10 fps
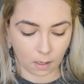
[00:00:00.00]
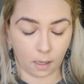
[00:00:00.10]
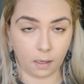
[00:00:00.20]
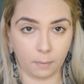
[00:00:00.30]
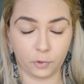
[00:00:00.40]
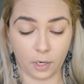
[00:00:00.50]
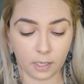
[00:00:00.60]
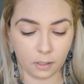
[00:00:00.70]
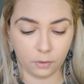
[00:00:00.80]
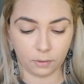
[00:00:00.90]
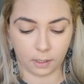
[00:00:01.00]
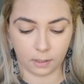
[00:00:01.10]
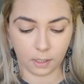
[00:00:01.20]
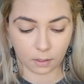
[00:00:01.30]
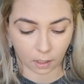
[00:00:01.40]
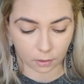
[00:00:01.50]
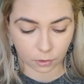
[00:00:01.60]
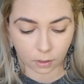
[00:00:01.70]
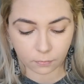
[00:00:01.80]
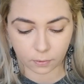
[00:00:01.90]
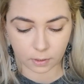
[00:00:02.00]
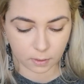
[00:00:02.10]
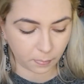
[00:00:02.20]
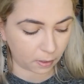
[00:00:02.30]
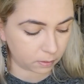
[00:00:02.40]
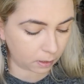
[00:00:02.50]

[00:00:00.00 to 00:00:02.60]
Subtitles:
And I'm trying a new technique actually for this powder,